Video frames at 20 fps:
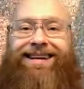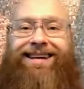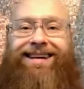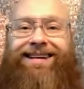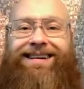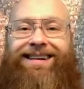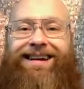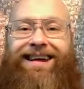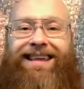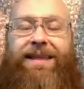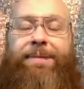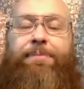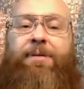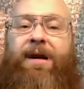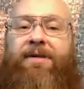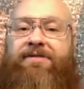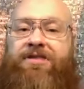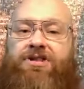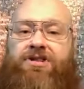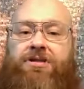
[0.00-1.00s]
And the
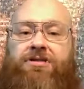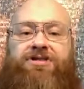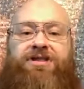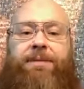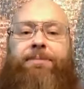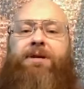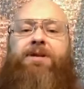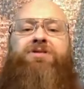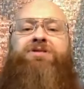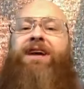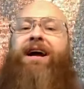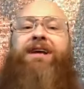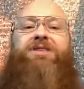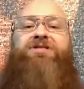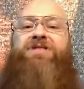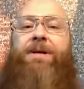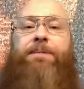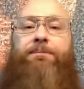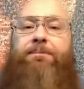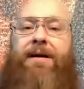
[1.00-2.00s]
prophet shows up and goes, I got
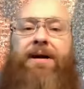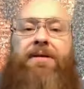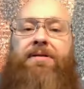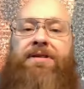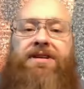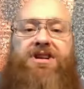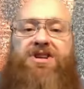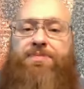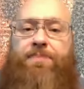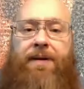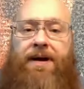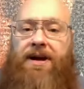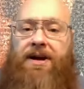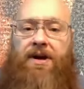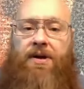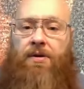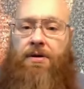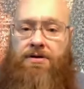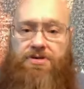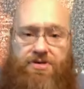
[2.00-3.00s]
something better than just bringing you
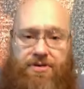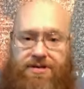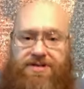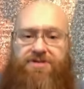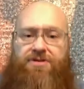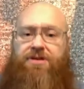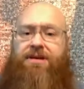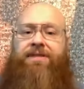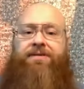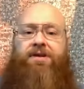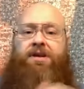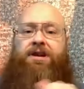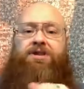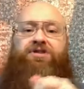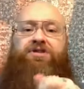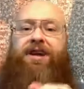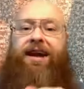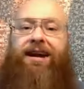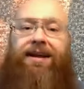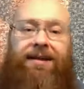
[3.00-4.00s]
groceries or giving you a
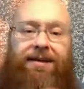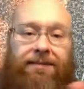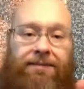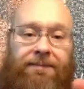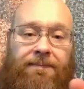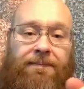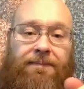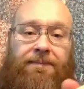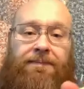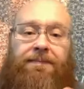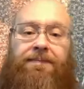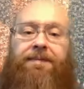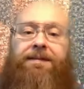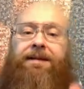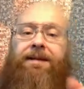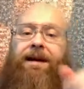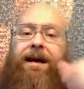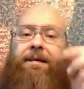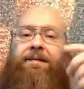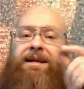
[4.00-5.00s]
check.
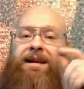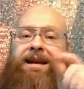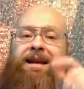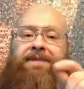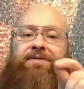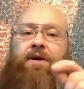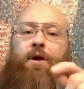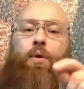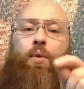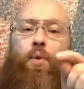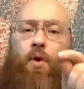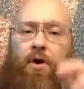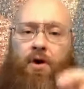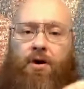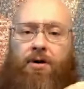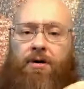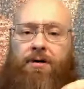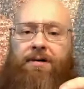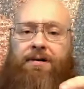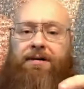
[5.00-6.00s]
I'm going to give you a
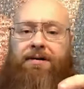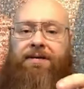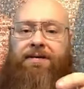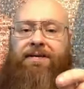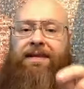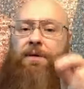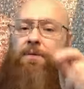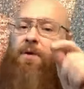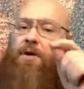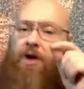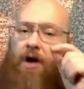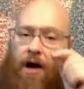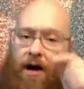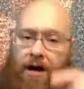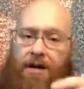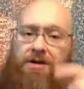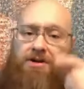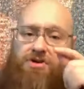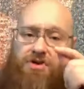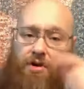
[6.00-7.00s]
word that will
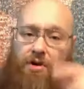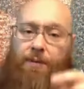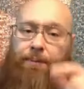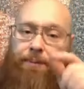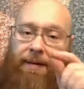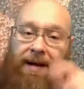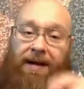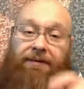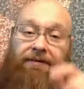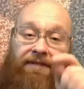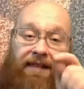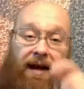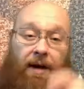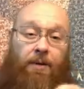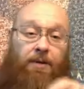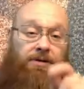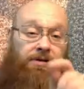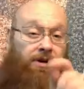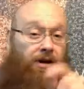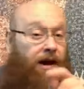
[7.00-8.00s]
cause your bin of flour
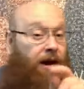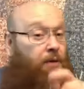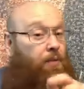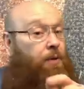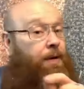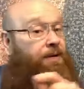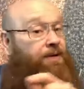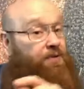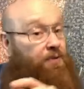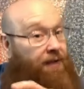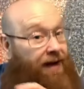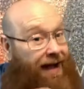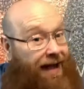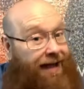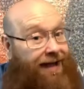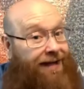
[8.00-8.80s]
to not run dry.